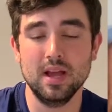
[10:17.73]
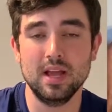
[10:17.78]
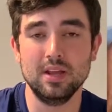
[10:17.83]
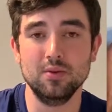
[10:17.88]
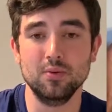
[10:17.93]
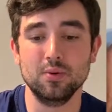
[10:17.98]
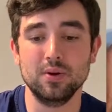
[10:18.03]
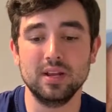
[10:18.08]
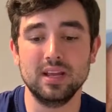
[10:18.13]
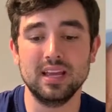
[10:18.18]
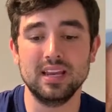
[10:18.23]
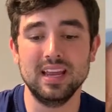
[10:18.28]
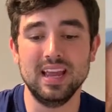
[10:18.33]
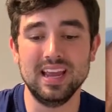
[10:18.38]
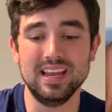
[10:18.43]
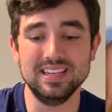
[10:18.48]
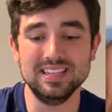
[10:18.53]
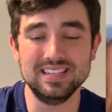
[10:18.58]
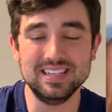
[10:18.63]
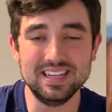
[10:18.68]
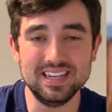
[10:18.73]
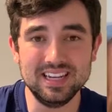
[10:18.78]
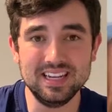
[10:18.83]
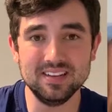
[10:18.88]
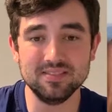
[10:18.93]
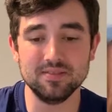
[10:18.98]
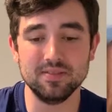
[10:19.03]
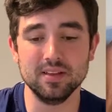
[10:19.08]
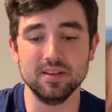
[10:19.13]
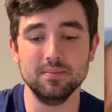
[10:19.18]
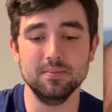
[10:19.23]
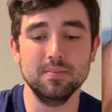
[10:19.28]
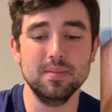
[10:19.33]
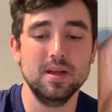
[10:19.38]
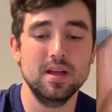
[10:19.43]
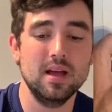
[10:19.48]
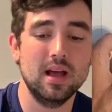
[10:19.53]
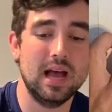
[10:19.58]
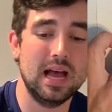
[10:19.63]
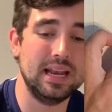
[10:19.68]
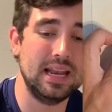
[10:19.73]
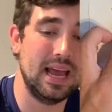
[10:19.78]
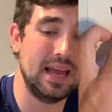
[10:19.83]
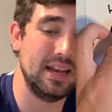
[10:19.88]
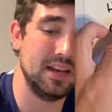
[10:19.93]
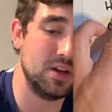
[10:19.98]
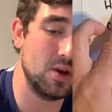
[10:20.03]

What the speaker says: In order to get 18 of them, I'd add a